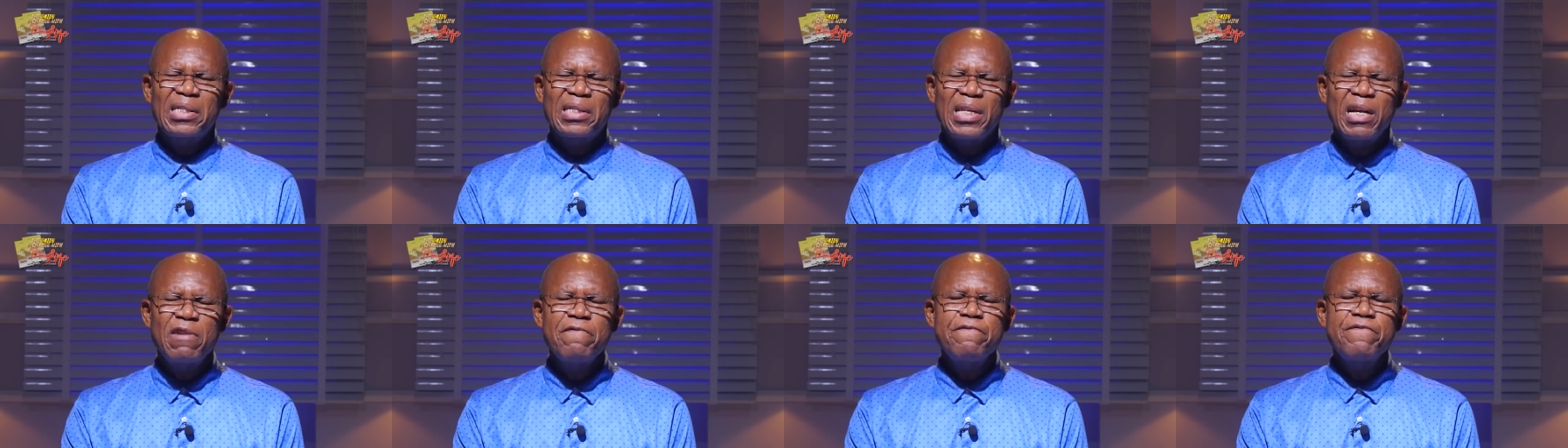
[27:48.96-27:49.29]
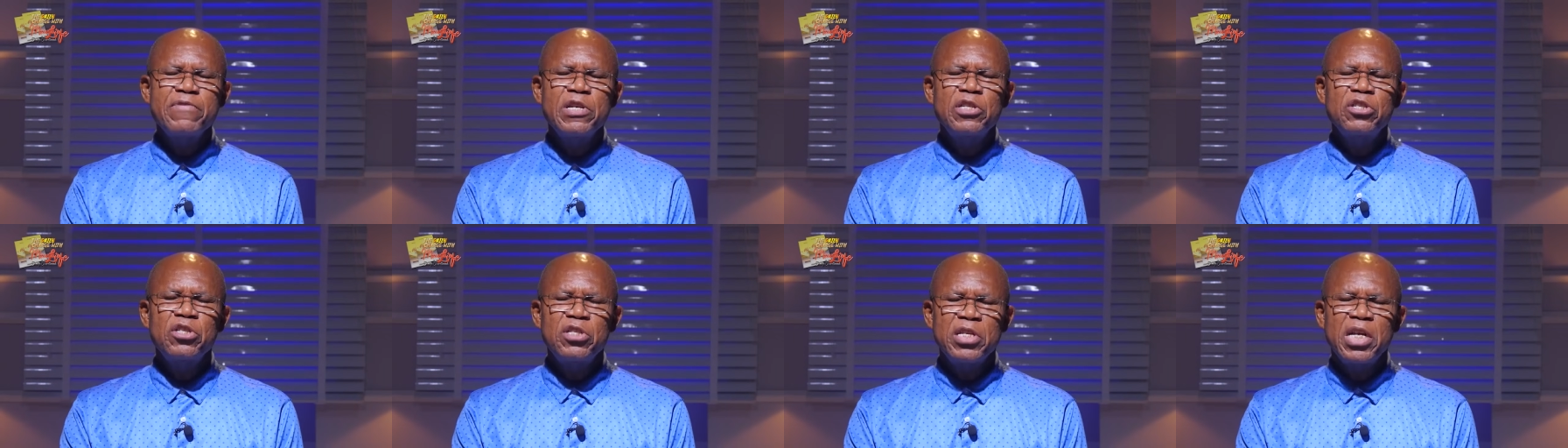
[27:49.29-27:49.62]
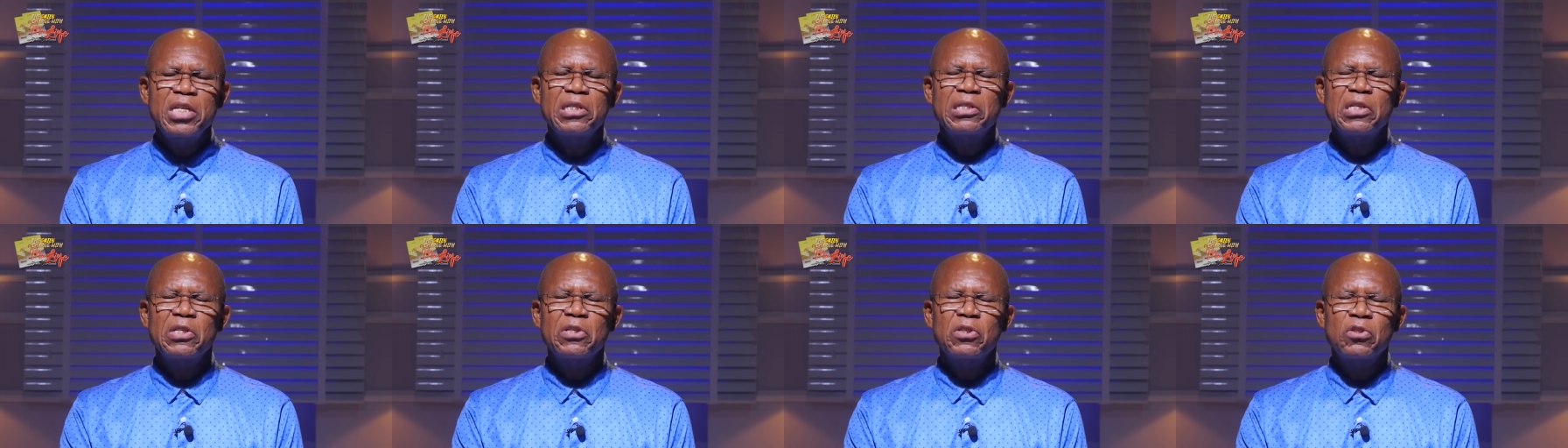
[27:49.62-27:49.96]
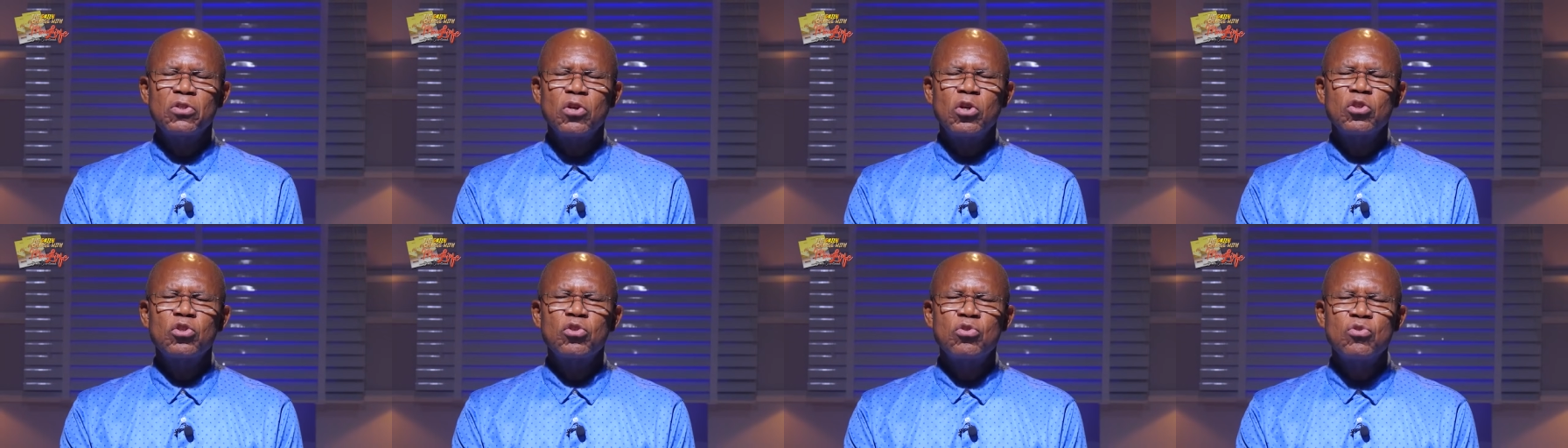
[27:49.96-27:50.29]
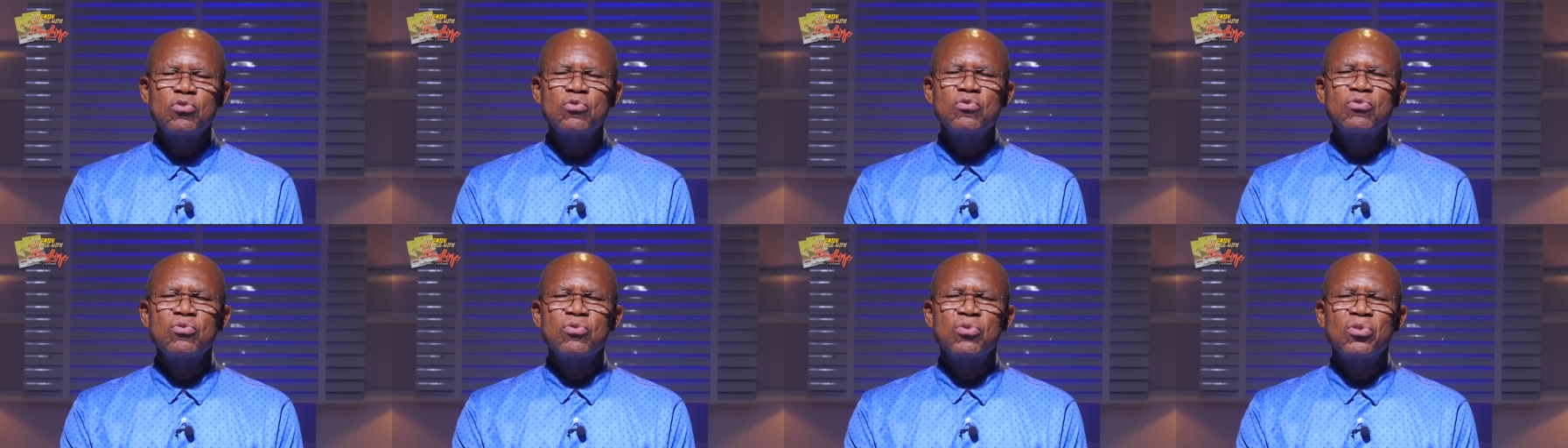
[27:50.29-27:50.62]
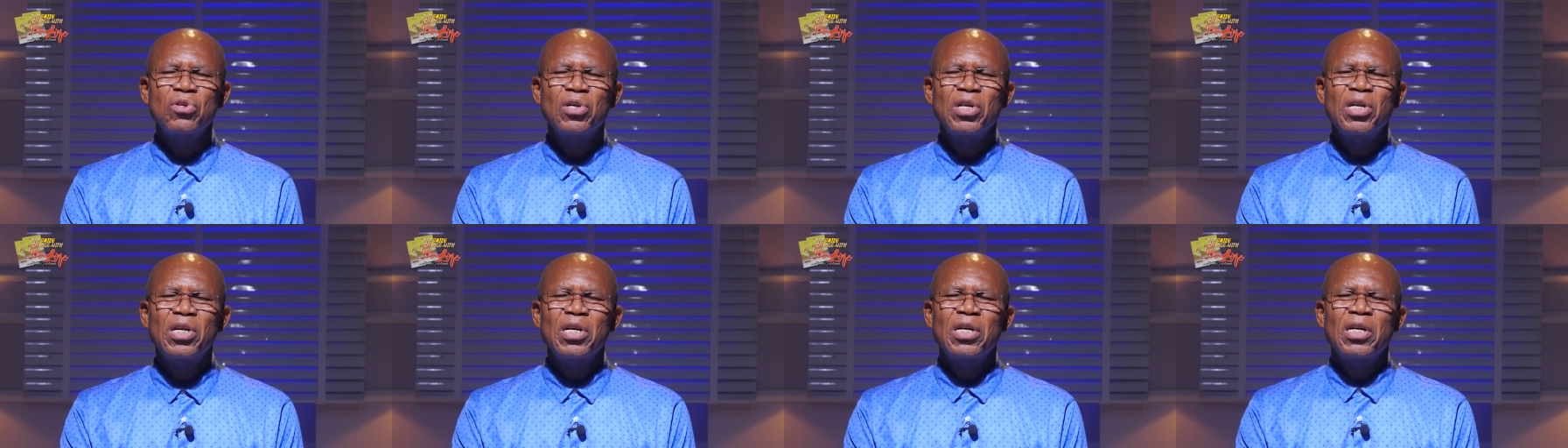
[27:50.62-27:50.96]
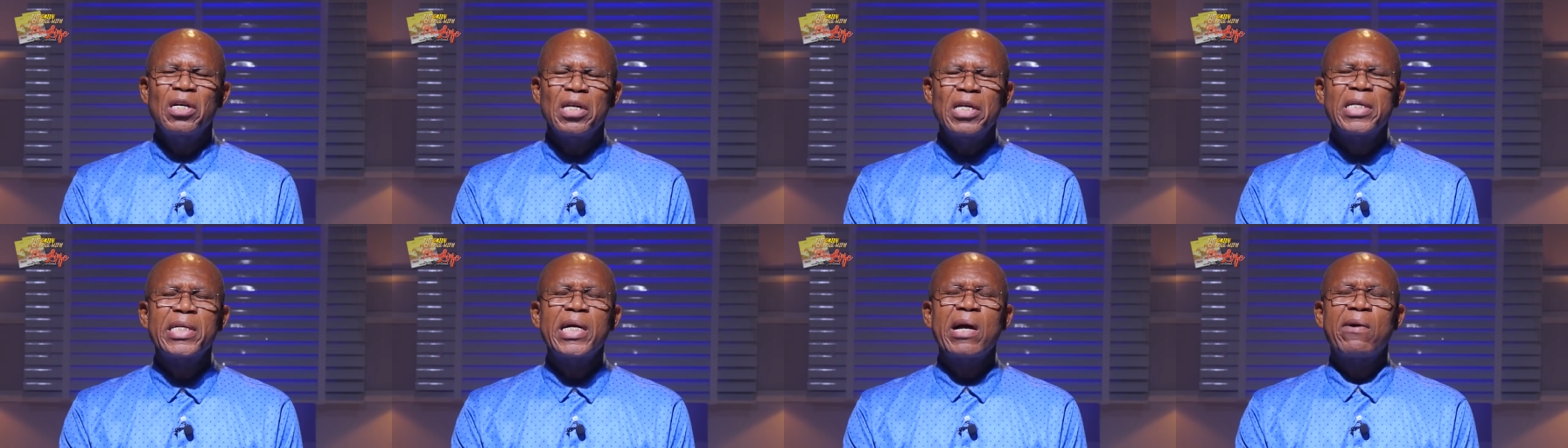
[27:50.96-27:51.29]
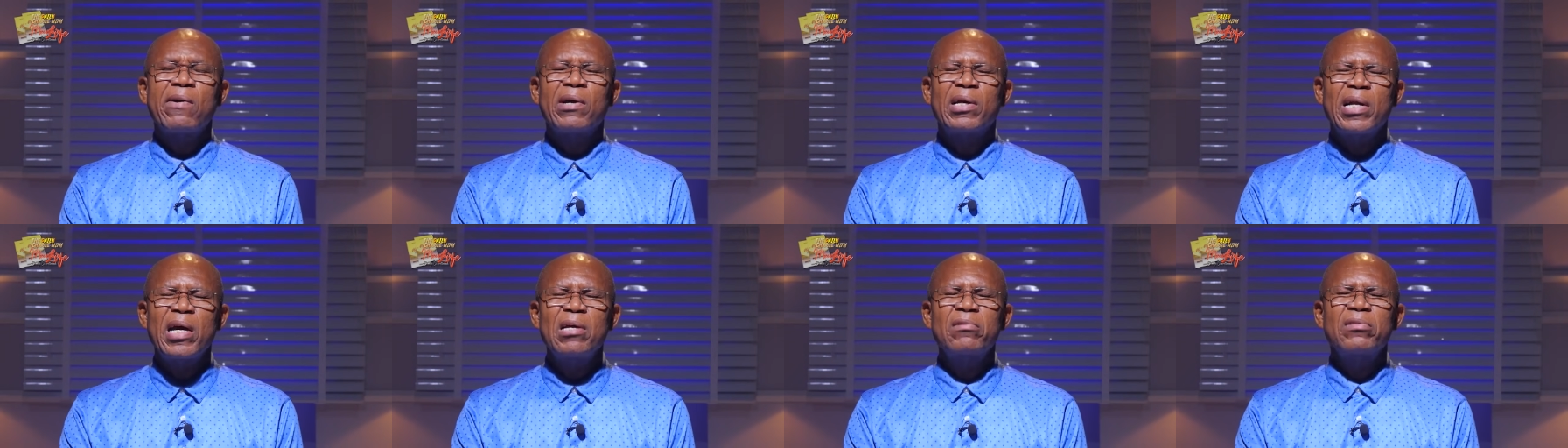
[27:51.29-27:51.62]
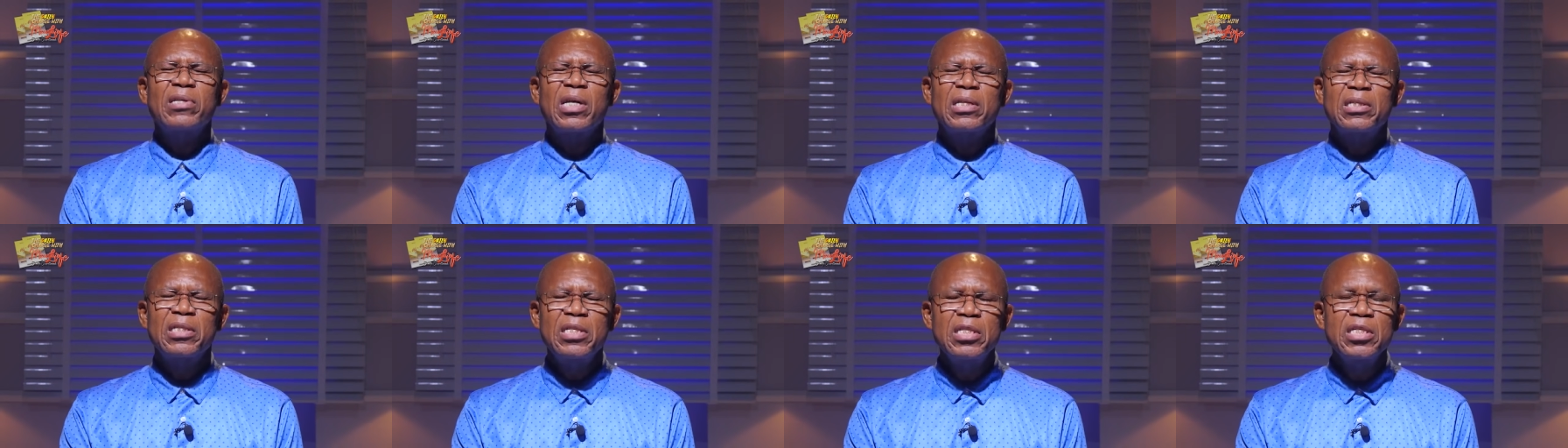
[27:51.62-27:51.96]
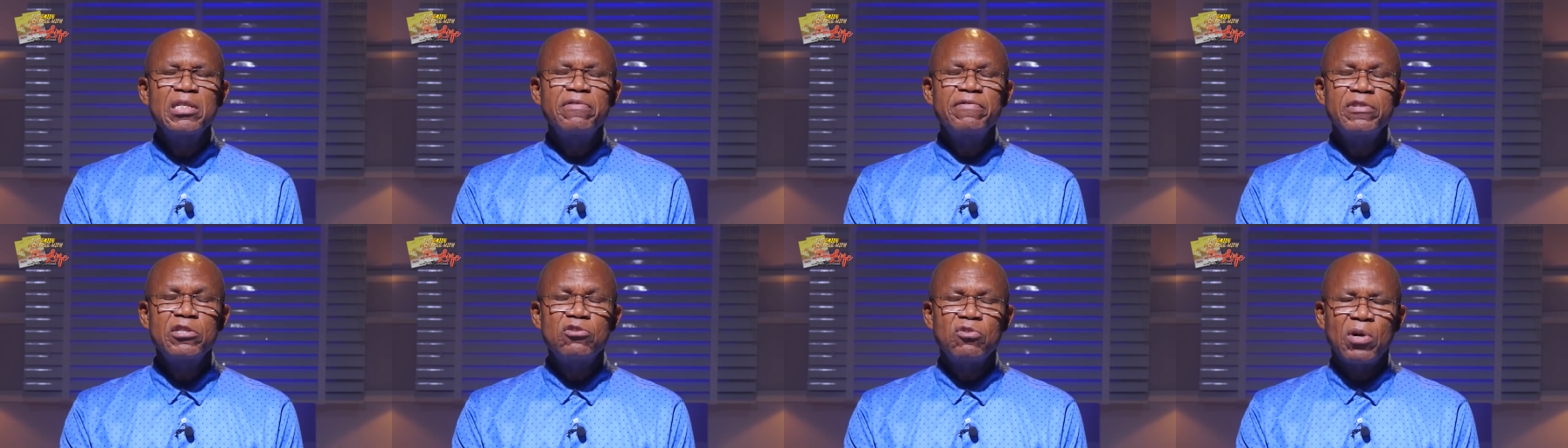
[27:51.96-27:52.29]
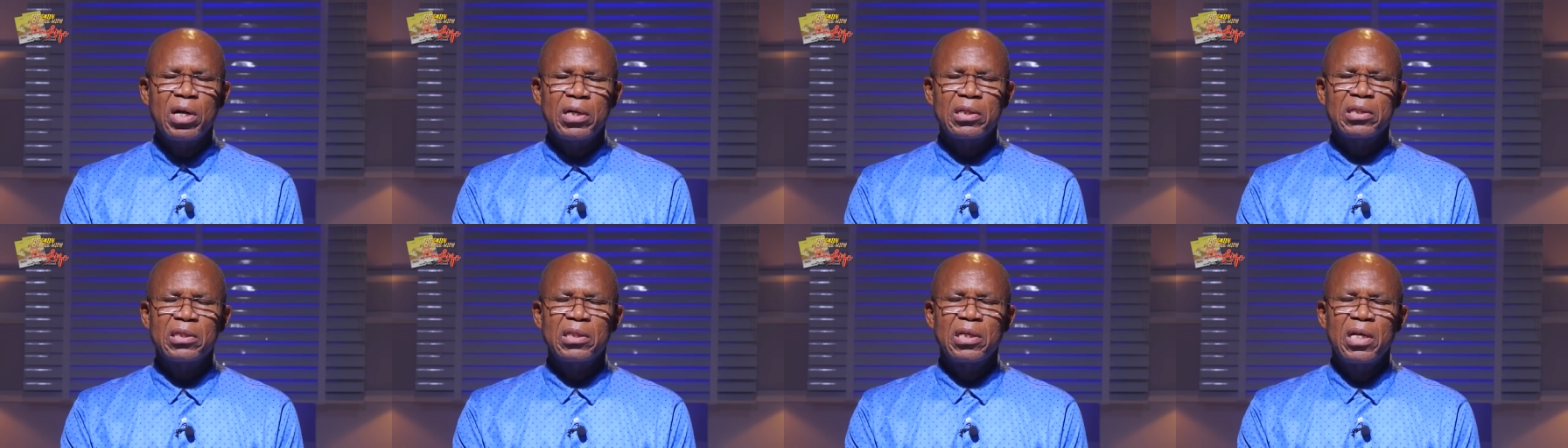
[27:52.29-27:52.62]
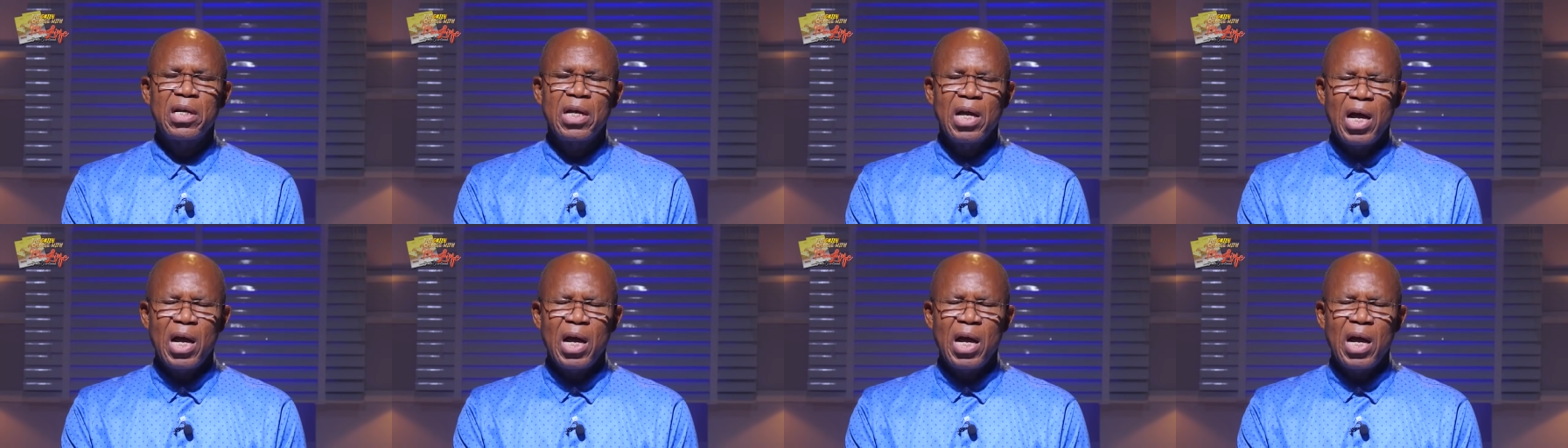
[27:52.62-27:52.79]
selfishness is not good in our lives as individuals